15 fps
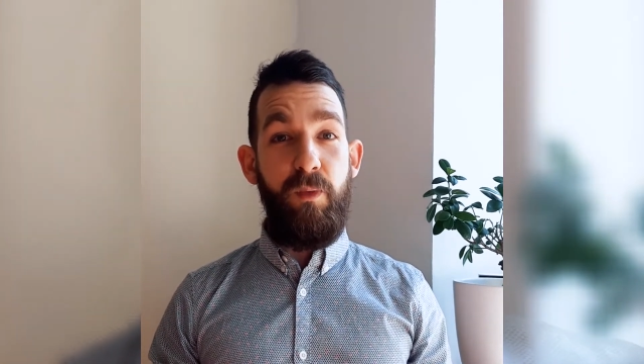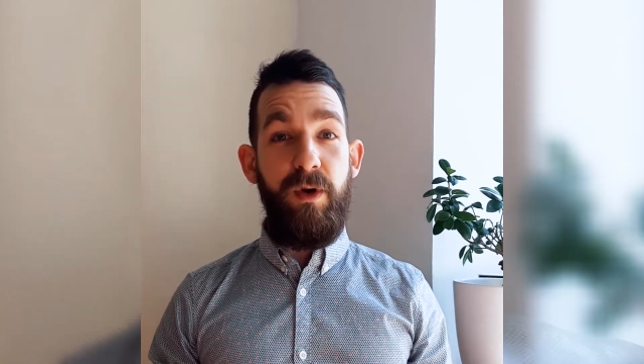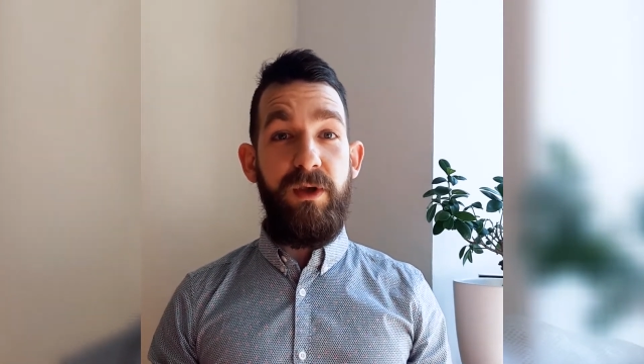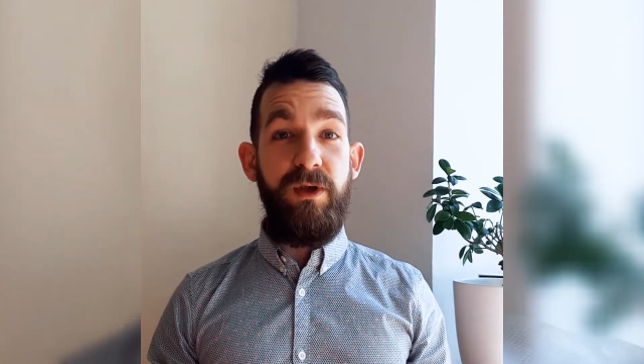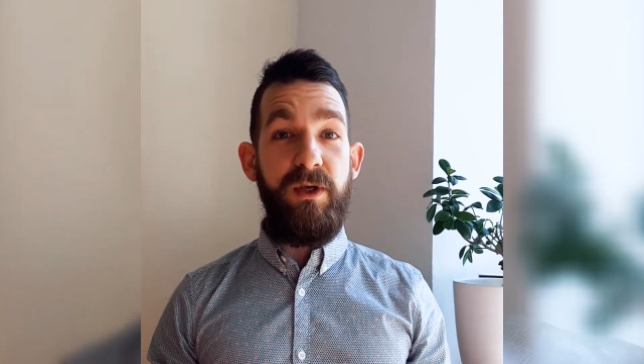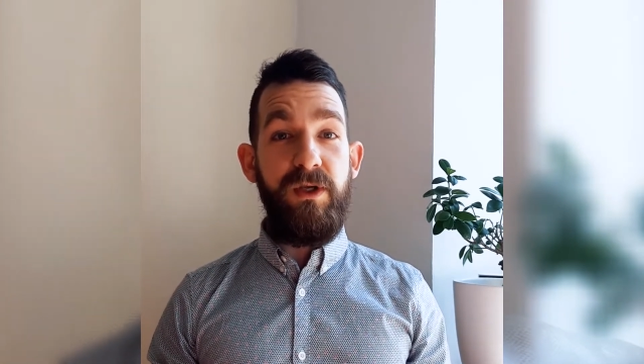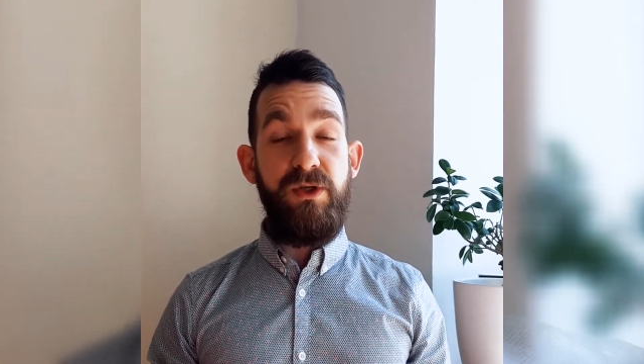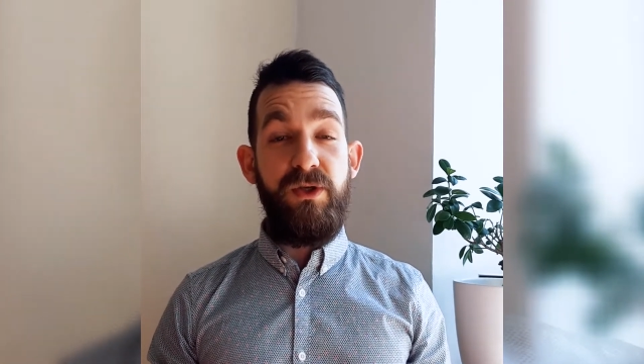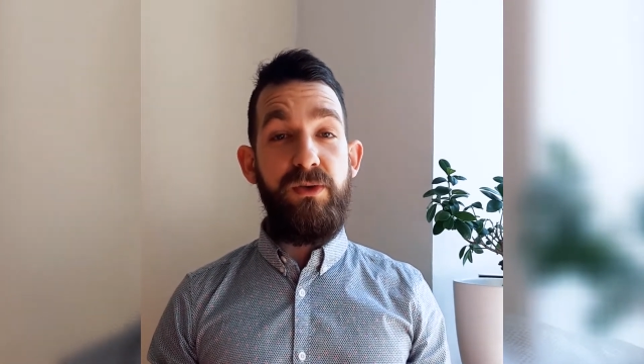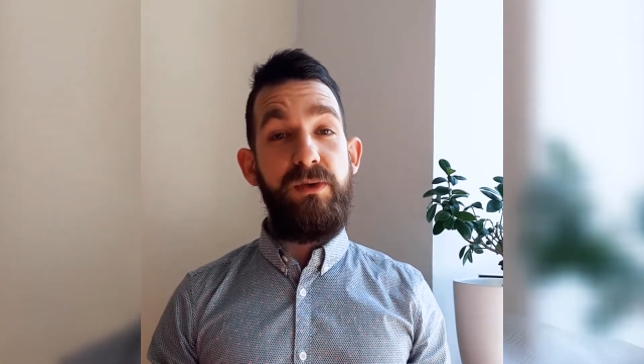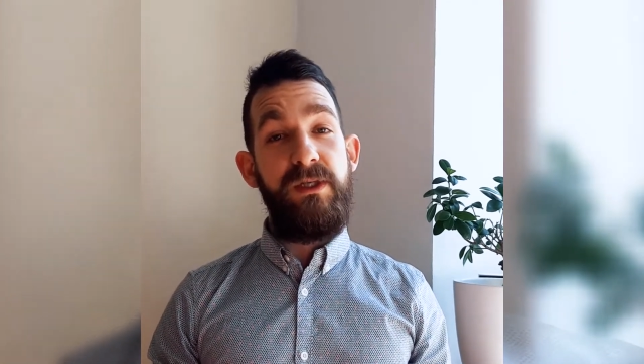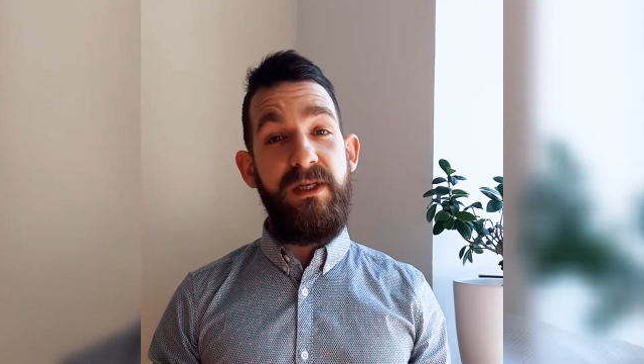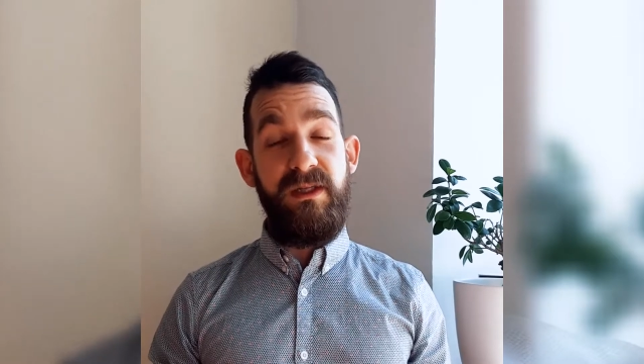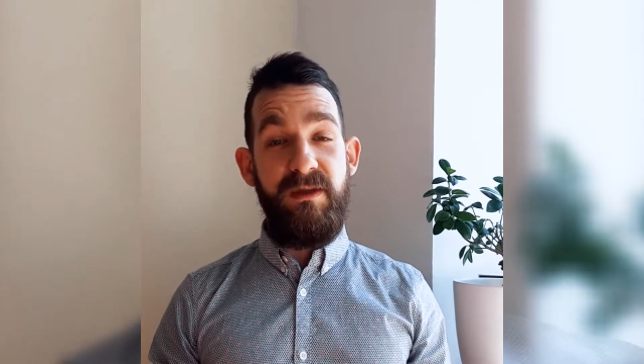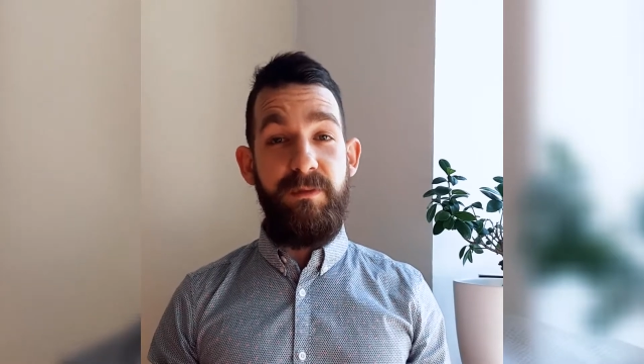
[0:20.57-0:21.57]
what you can do to
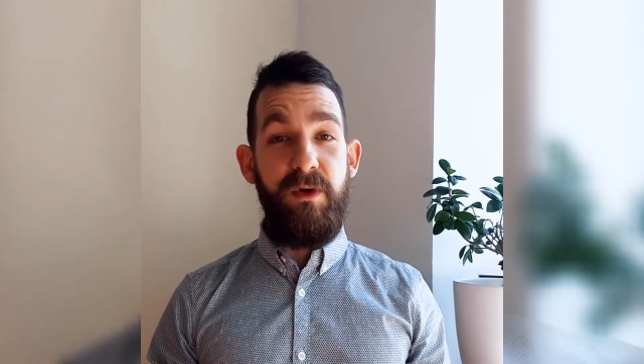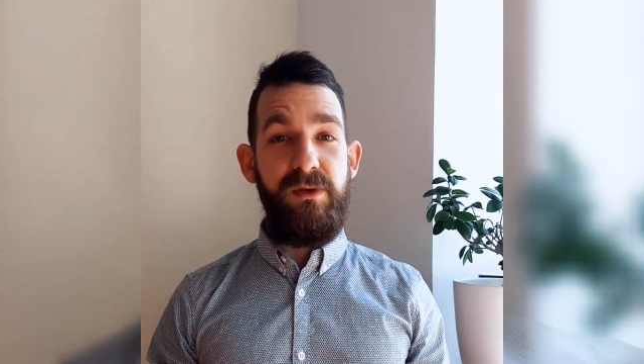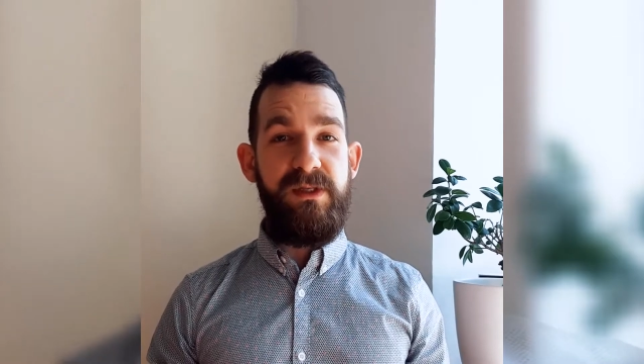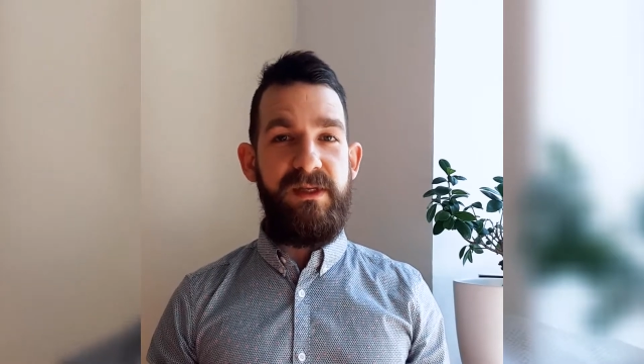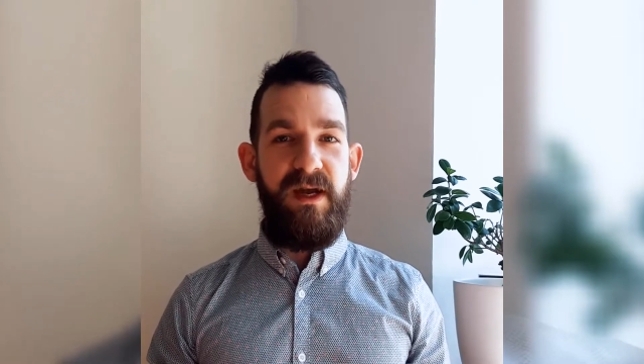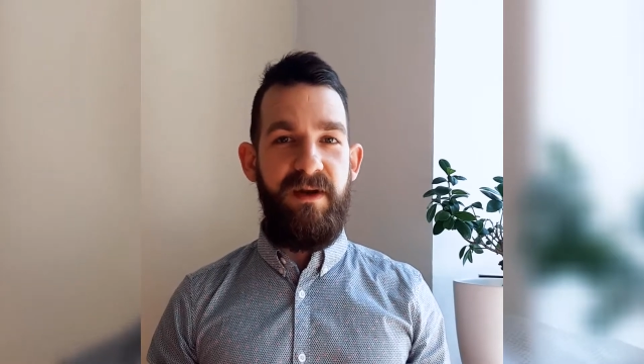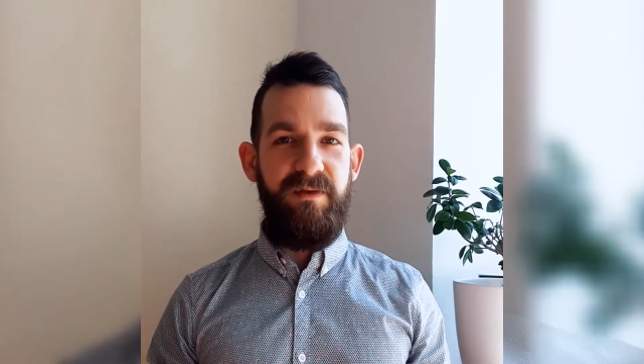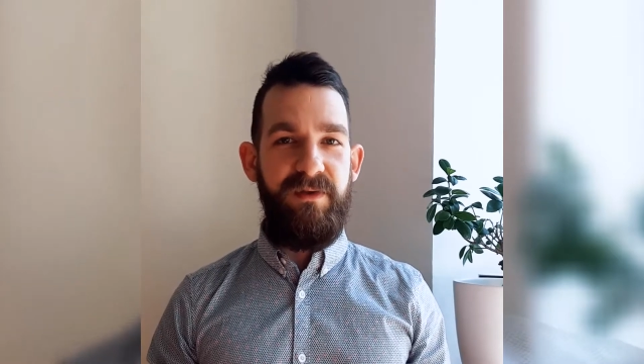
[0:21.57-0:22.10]
get the most out of